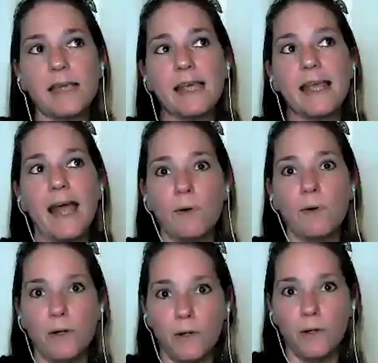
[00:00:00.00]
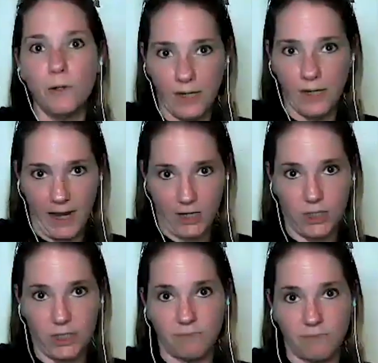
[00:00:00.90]
seeking out new
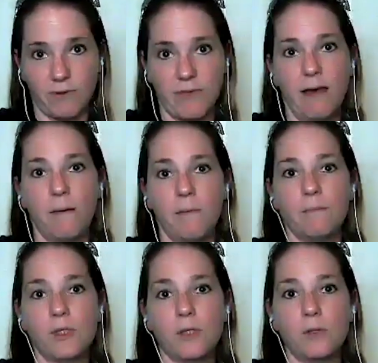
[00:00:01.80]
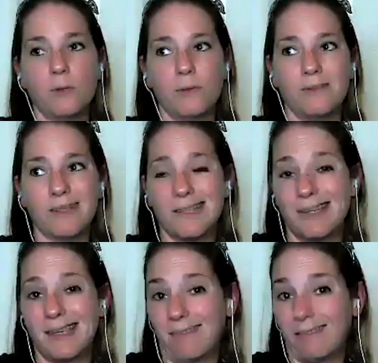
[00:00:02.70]
connections for them to just
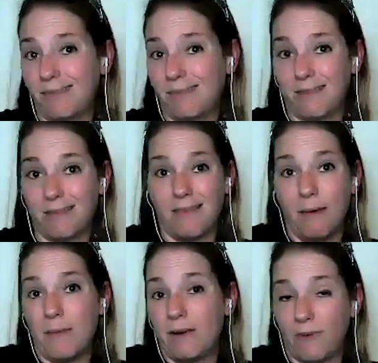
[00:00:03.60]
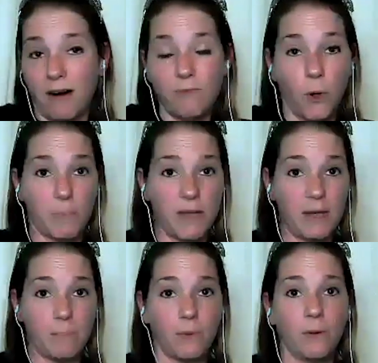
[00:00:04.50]
get them in front of
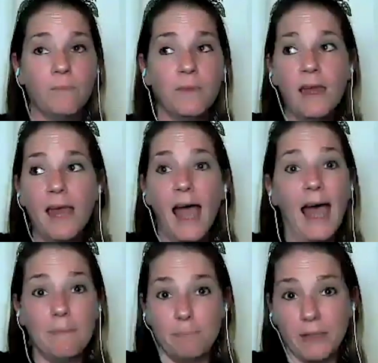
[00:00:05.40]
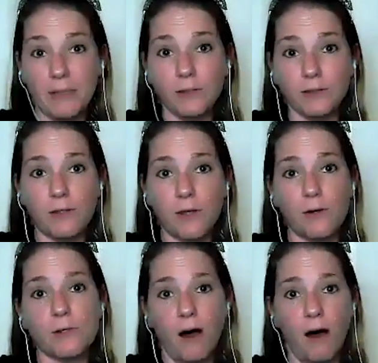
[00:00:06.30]
more people and build
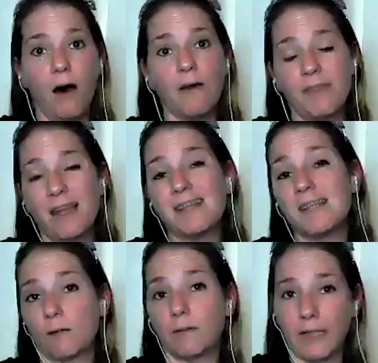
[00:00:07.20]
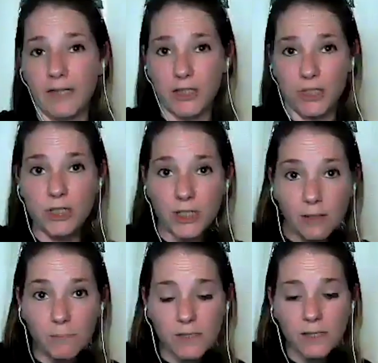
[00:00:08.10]
those authentic
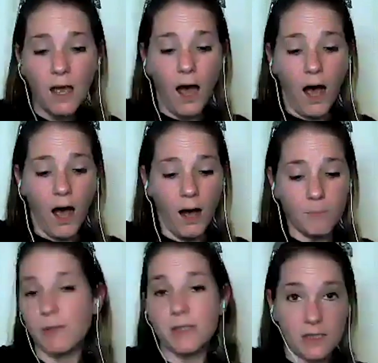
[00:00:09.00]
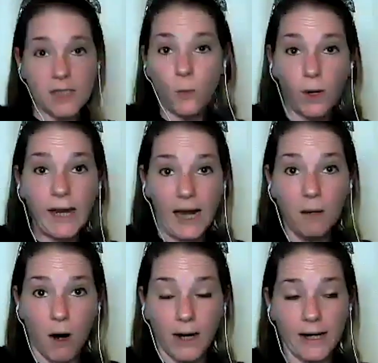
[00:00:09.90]
relationships. Um, so it's, it's
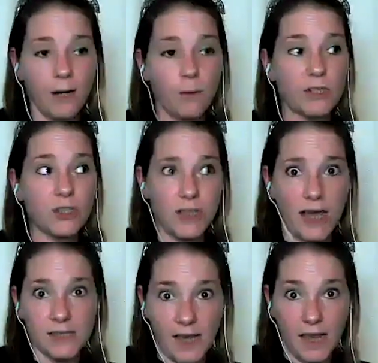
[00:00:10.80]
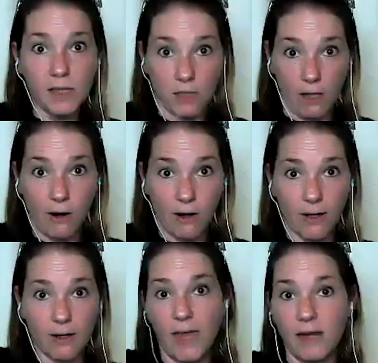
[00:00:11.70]
organic marketing, which yes, takes
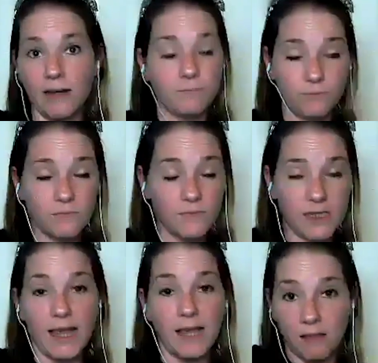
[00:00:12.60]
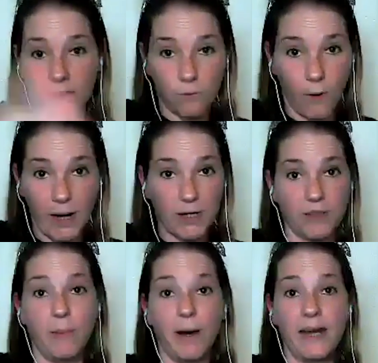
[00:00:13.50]
longer than say
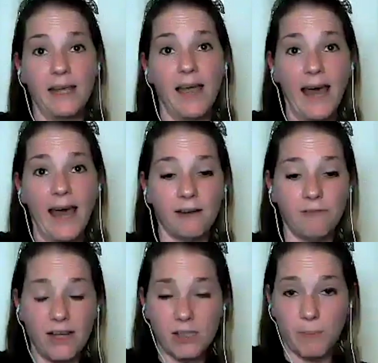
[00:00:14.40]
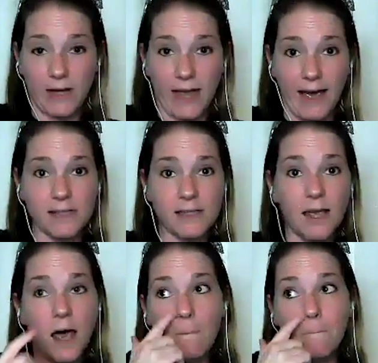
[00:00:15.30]
throwing a bunch of money at Facebook
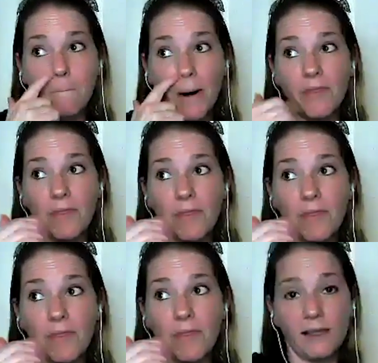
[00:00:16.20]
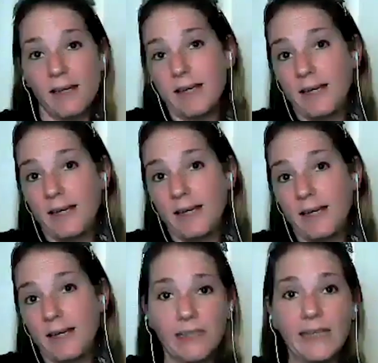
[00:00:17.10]
ads, but the quality
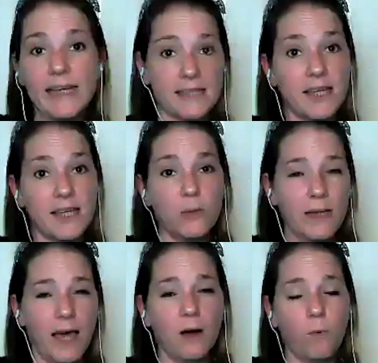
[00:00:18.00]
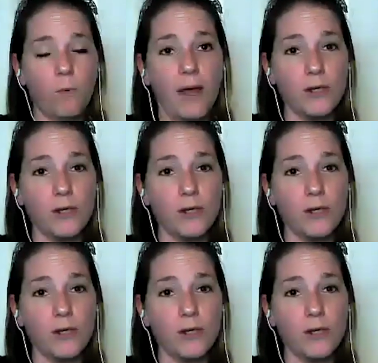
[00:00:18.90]
of leads that you get